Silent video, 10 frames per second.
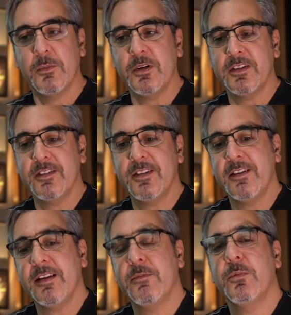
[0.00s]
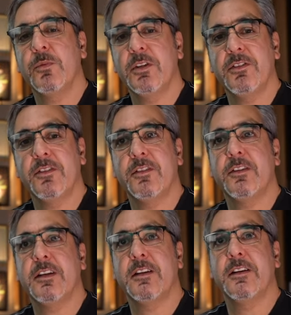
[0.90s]
Well, they say that this
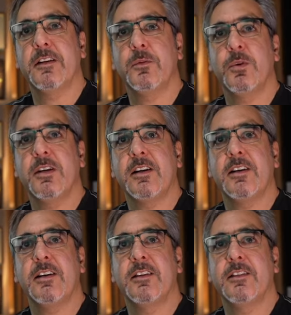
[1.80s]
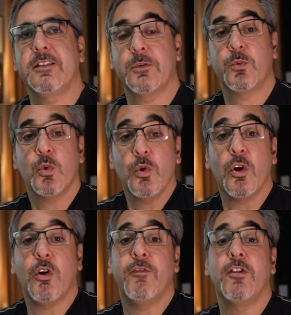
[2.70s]
is, we are under the rule
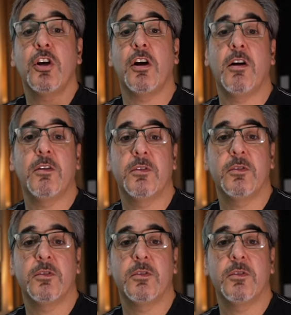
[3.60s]
of law,